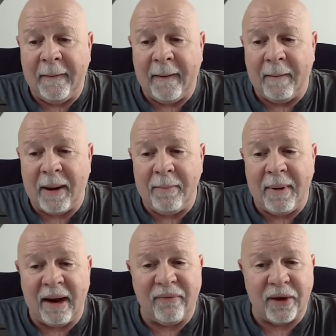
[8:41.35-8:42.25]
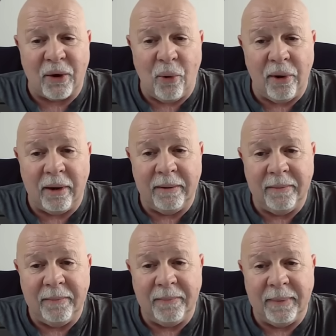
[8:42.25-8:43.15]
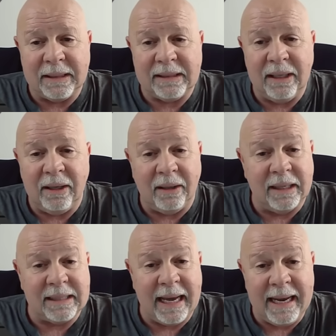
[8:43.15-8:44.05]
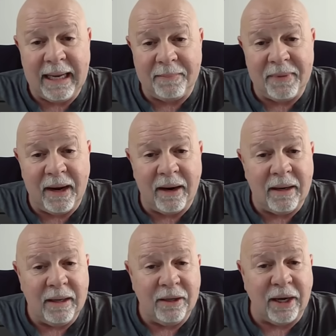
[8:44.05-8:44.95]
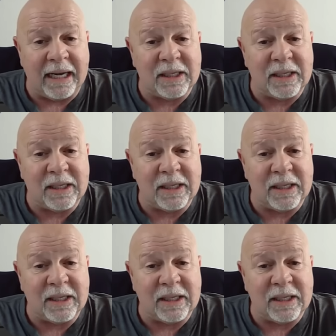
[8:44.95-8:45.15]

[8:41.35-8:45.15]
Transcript: I'll buy it back for the quarter. But still, it's hanging up there. Look at it.